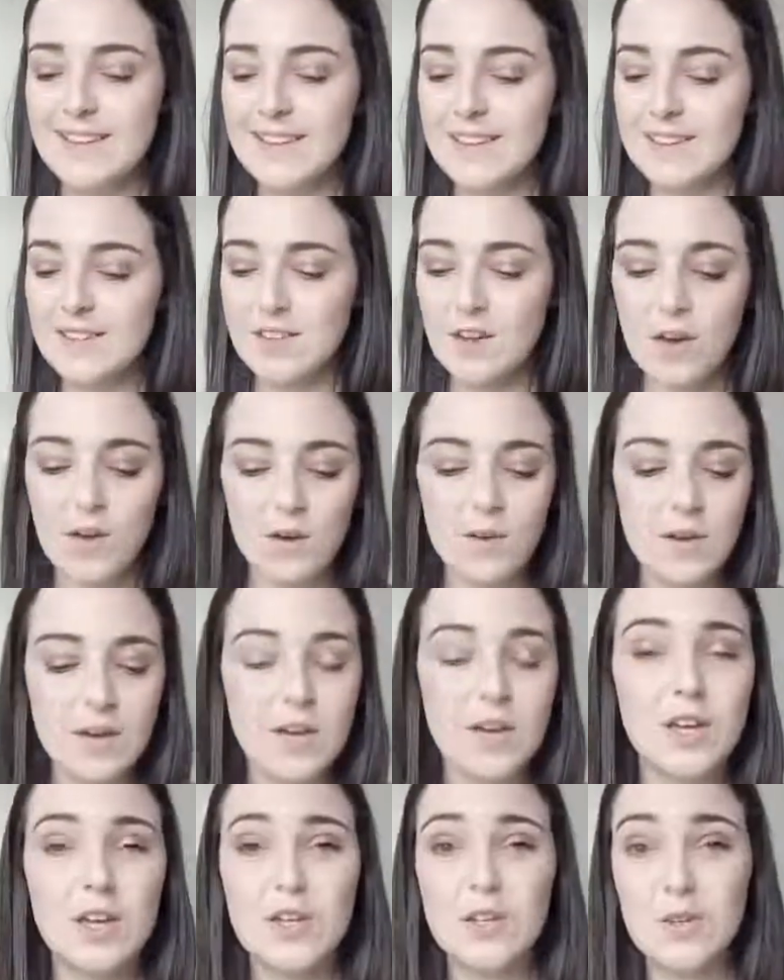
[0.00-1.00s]
So
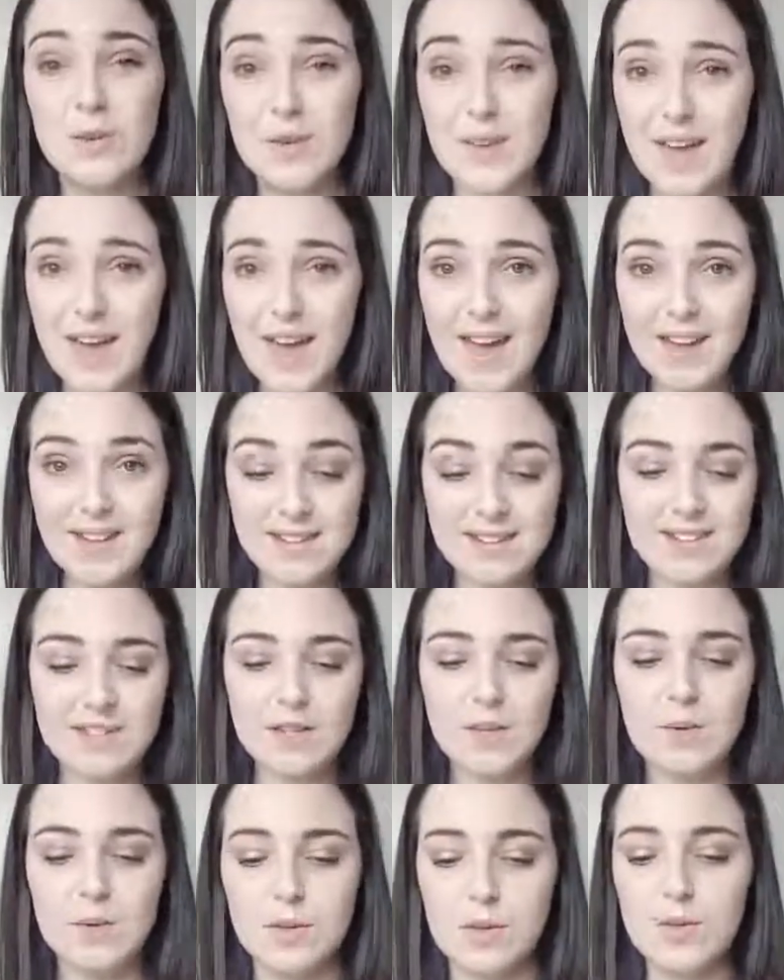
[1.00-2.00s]
you can
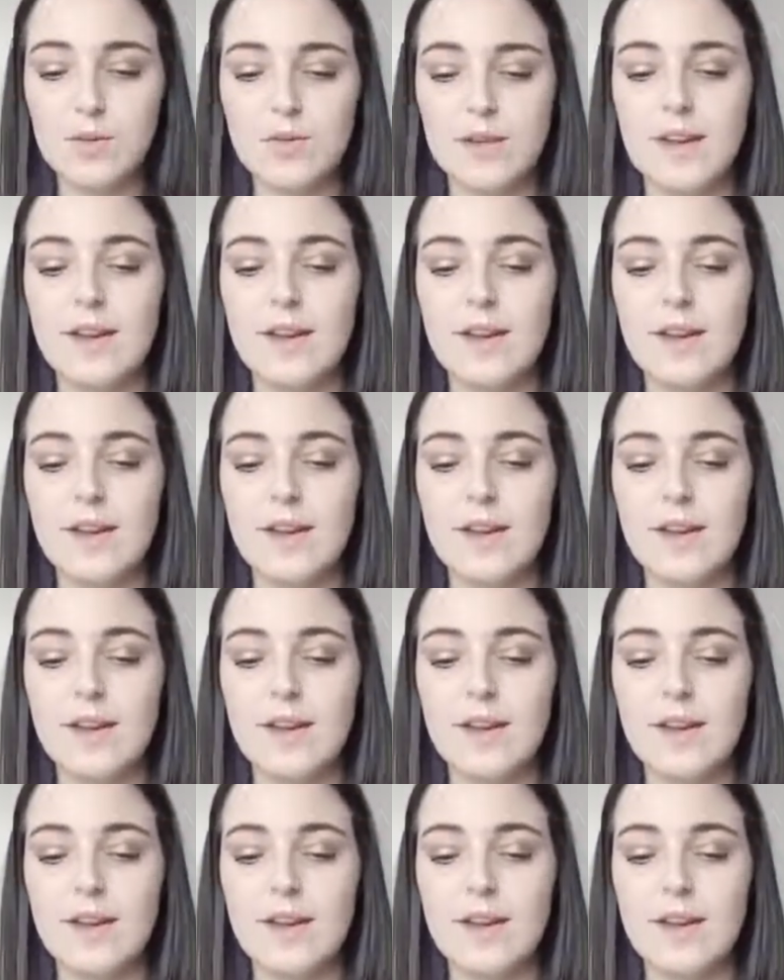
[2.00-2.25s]
still use